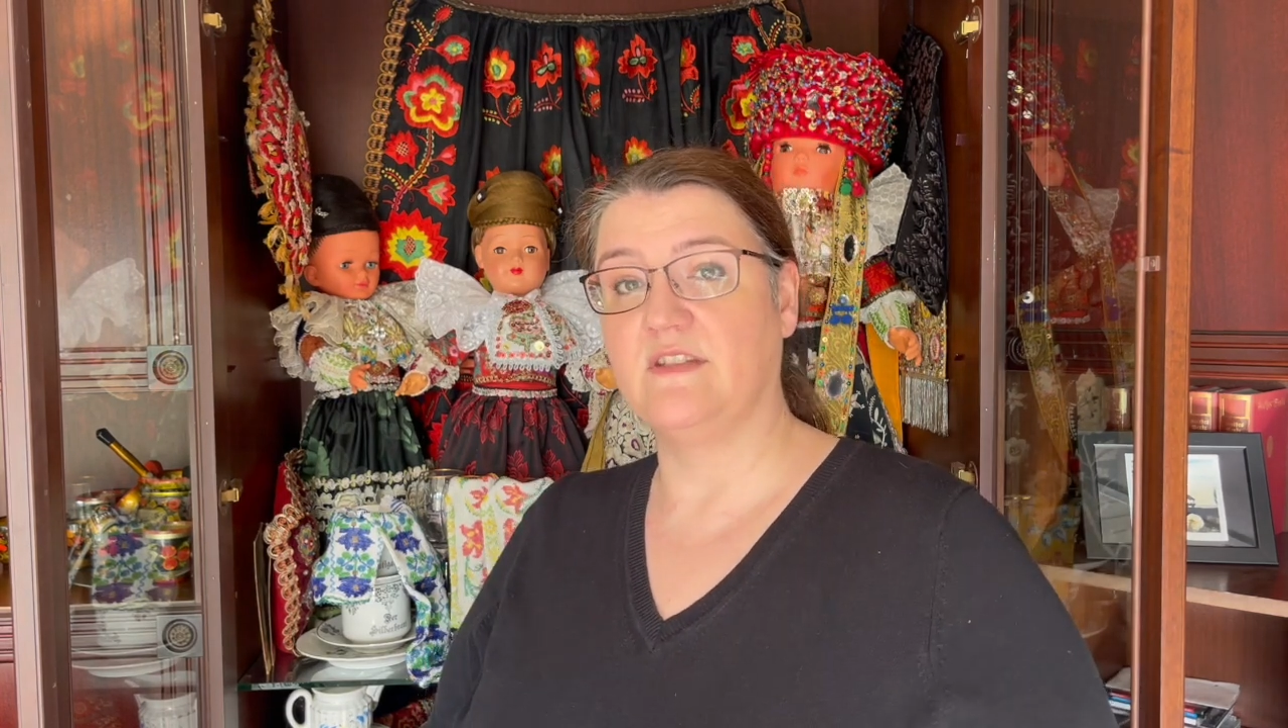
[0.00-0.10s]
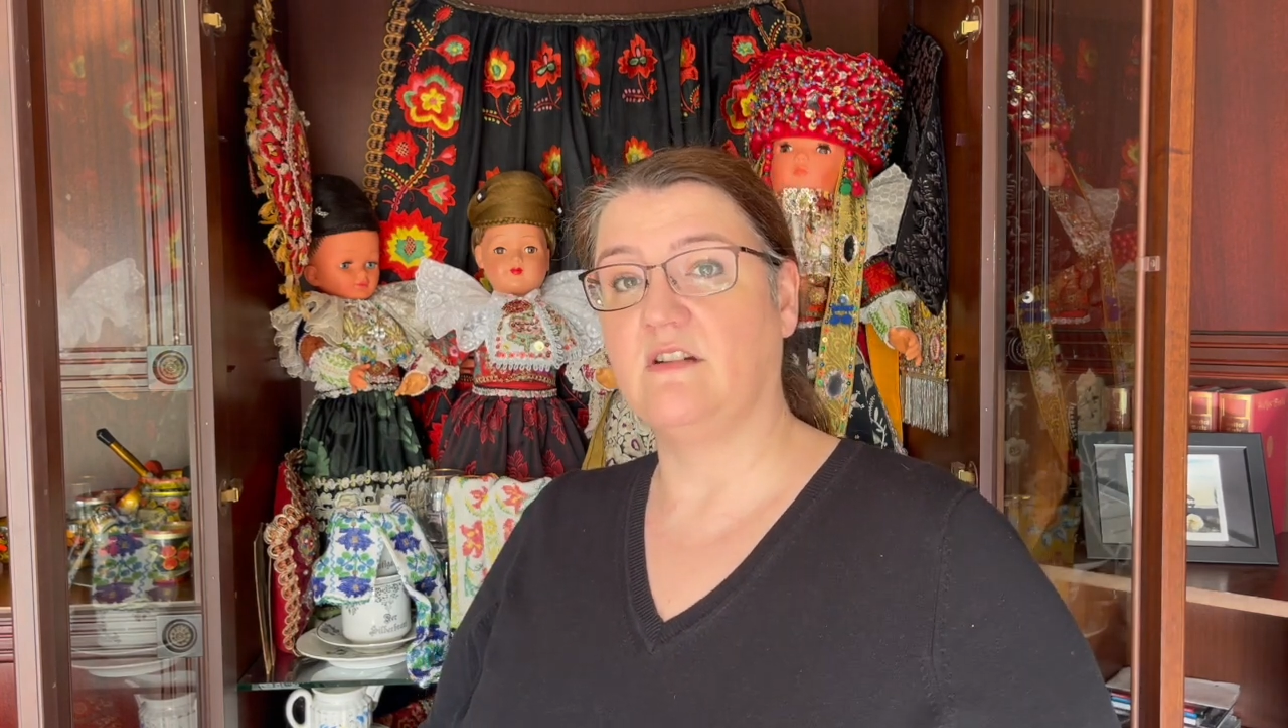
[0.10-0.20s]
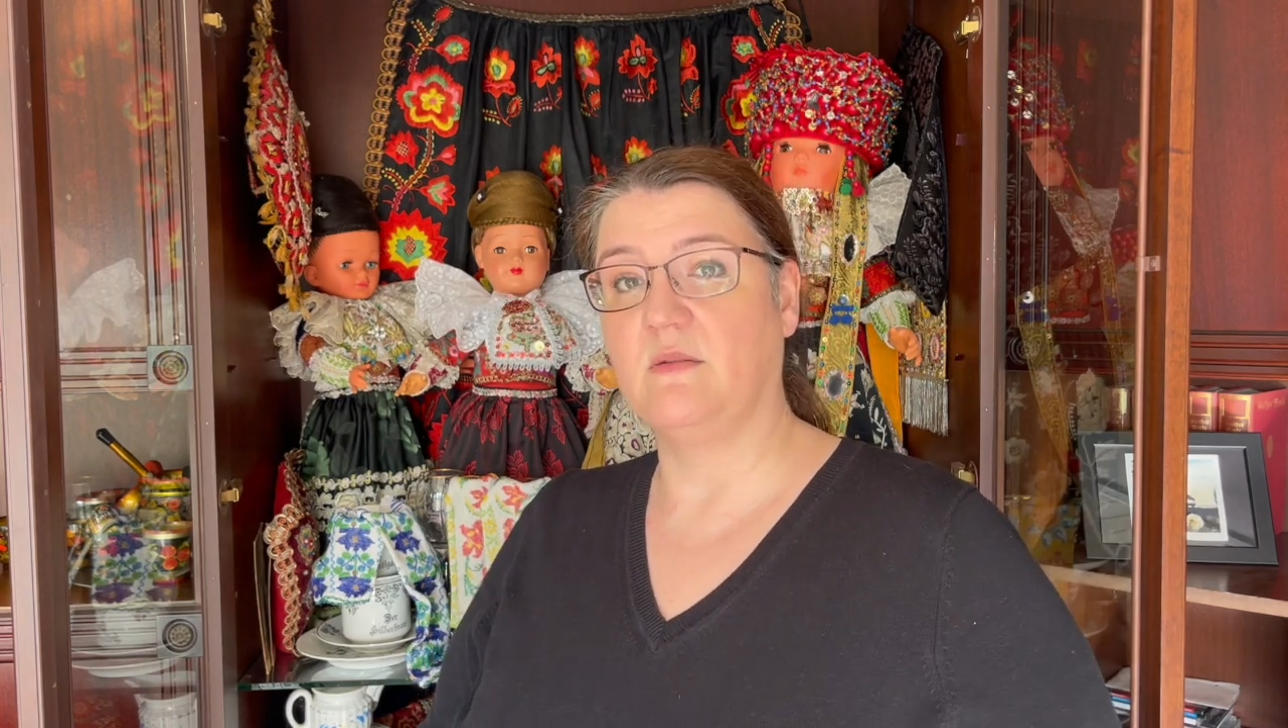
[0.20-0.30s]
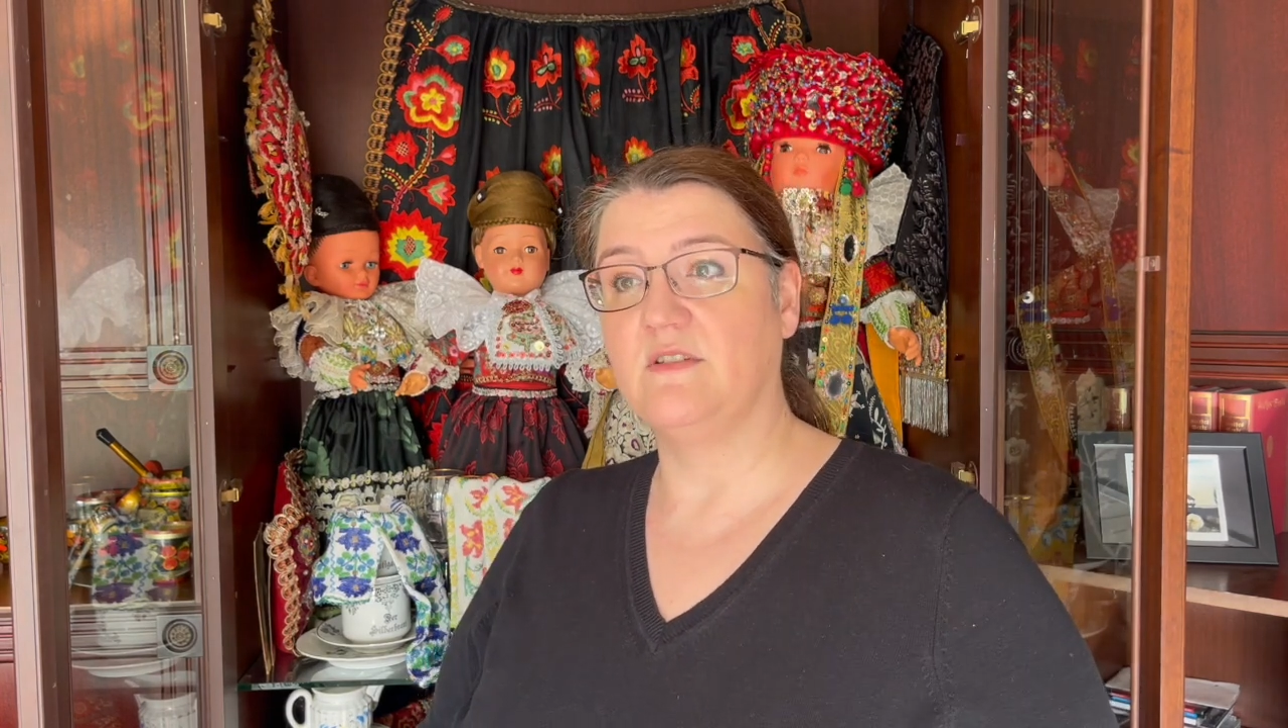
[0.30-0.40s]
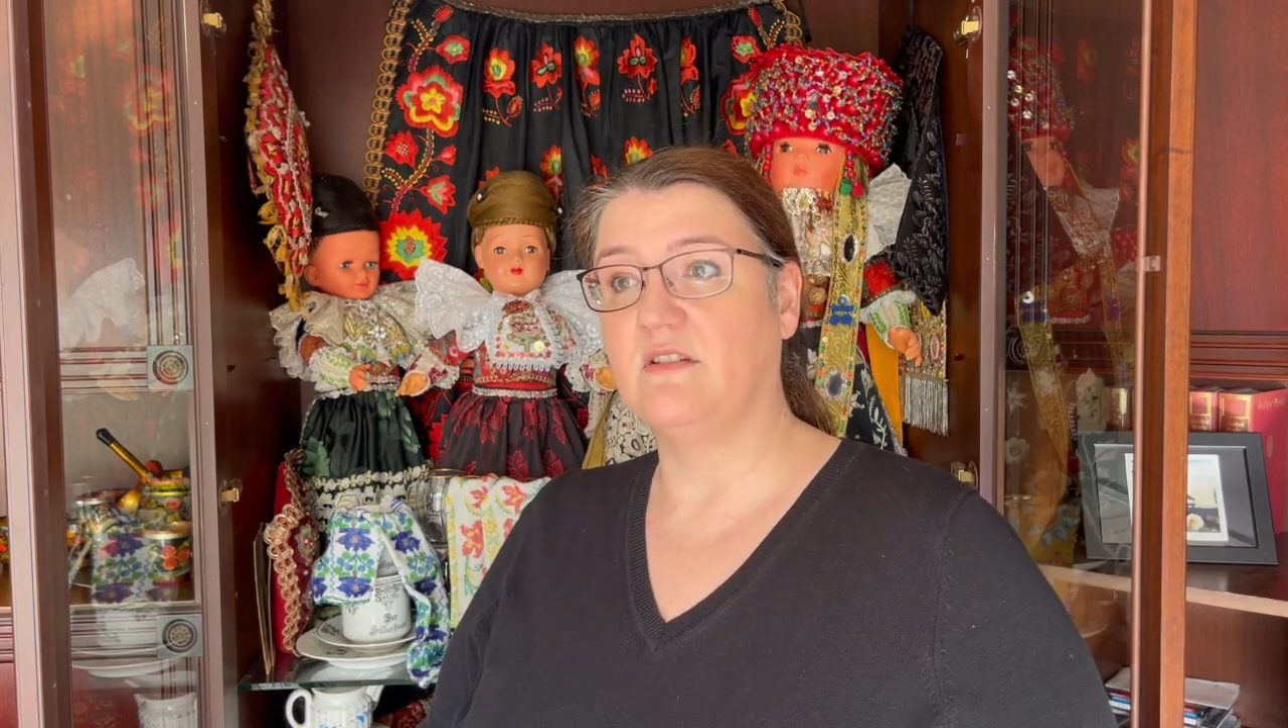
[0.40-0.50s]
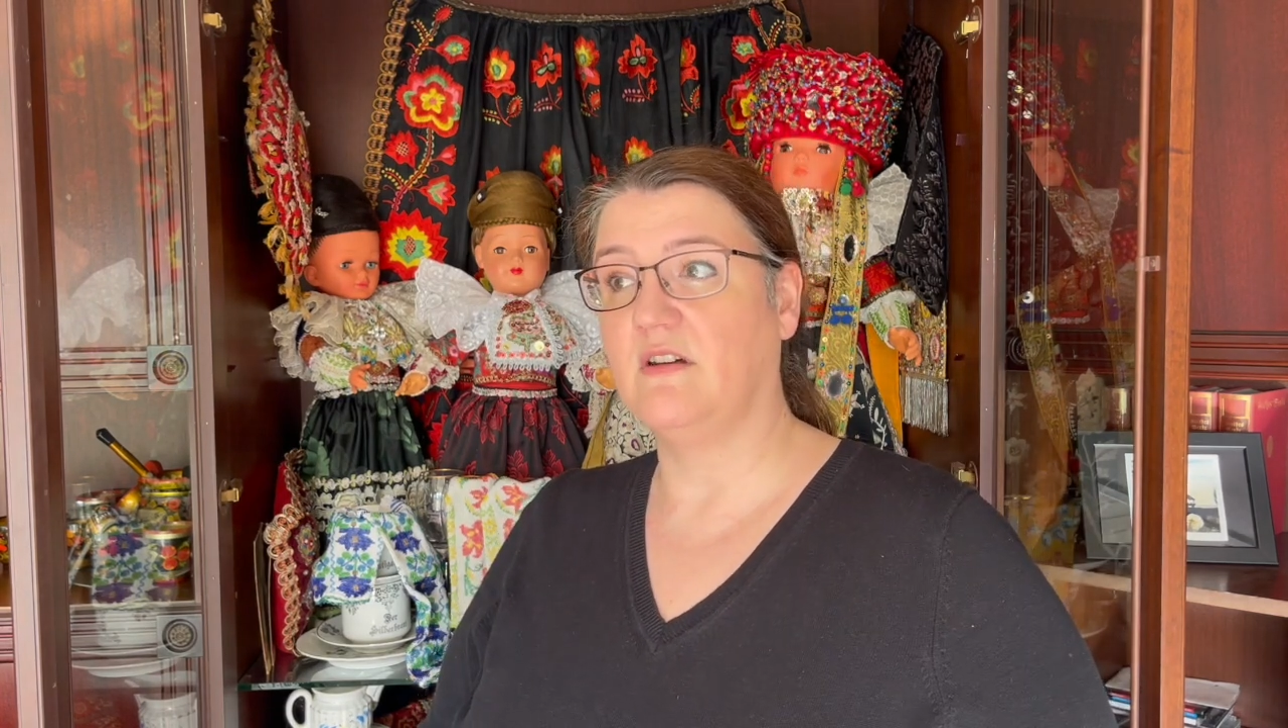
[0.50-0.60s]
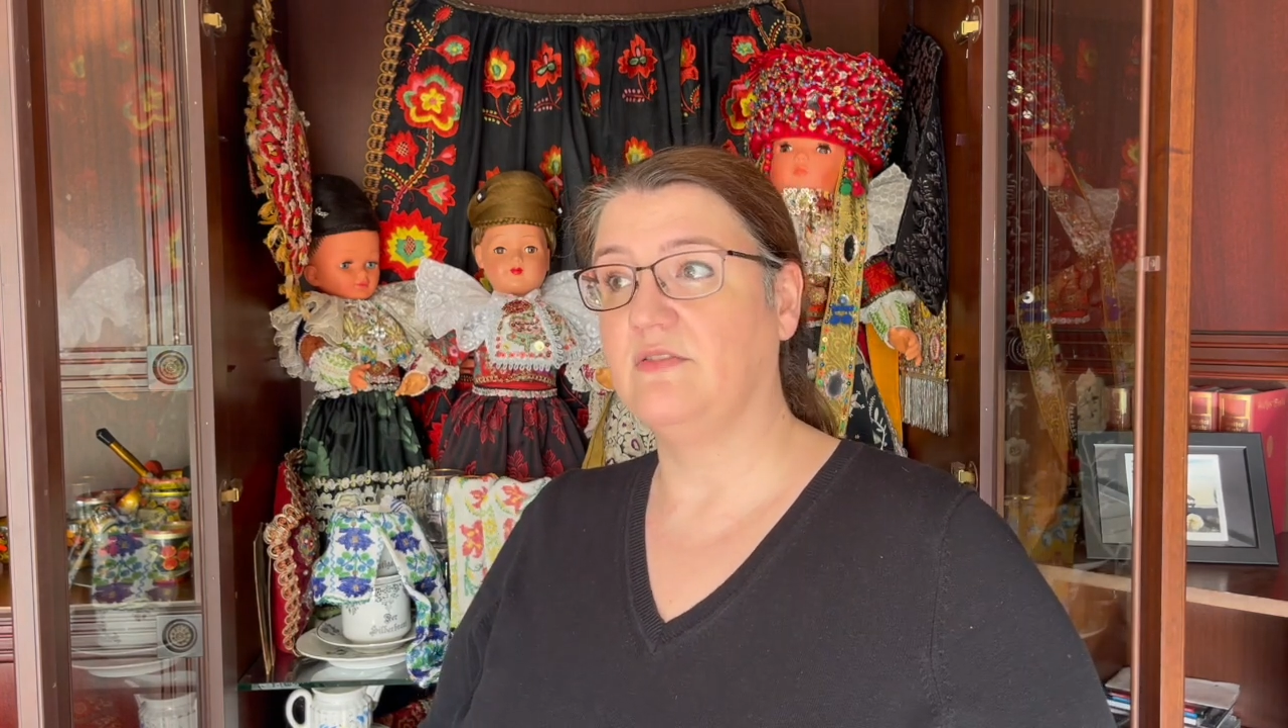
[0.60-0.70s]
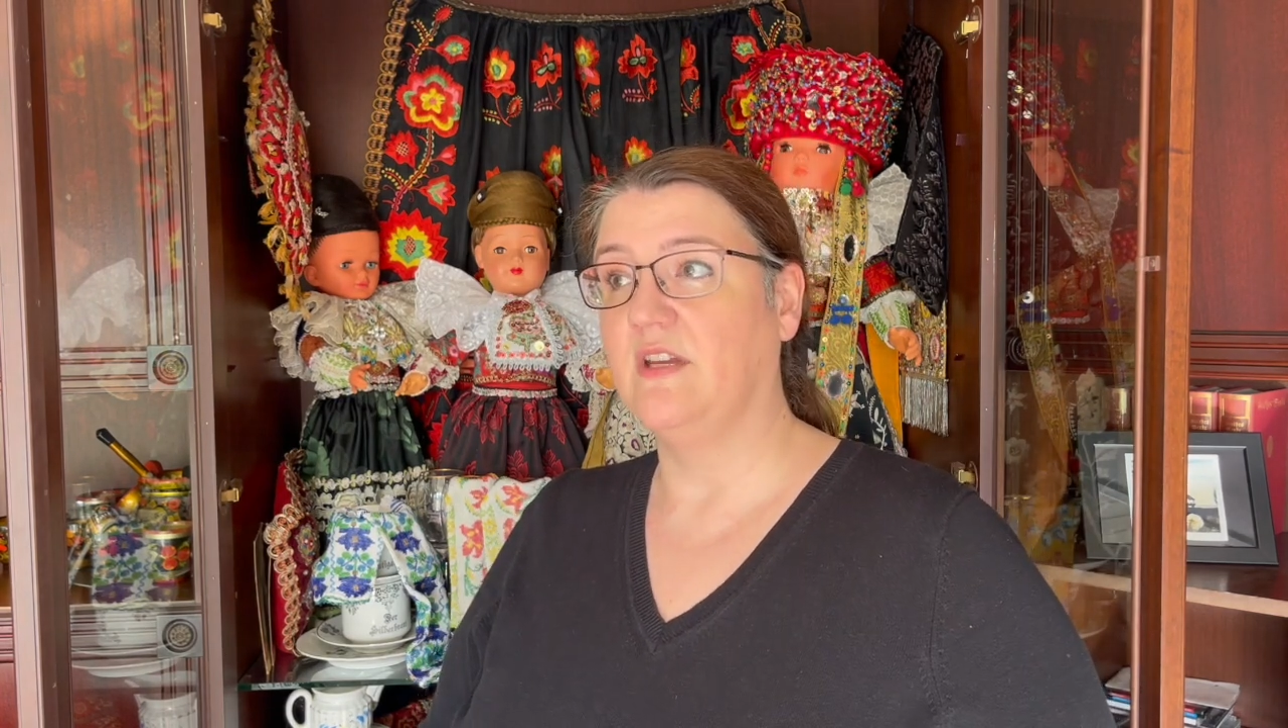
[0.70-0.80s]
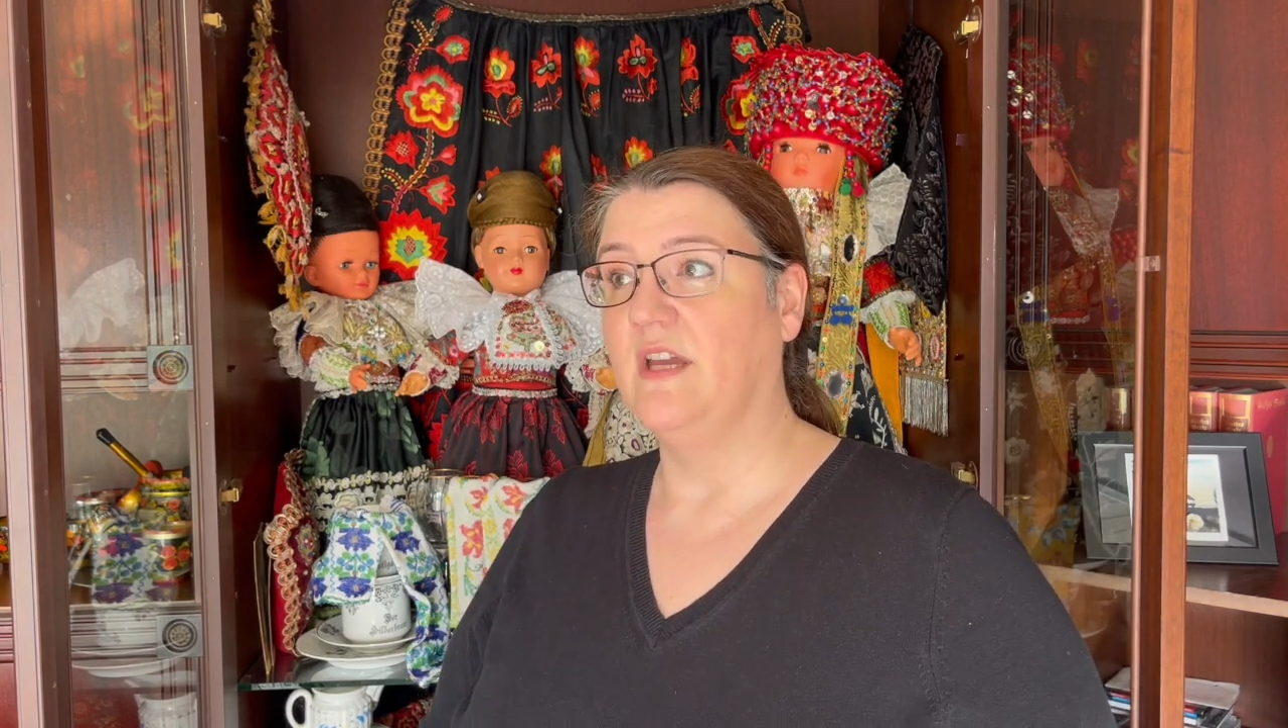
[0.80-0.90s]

garments off,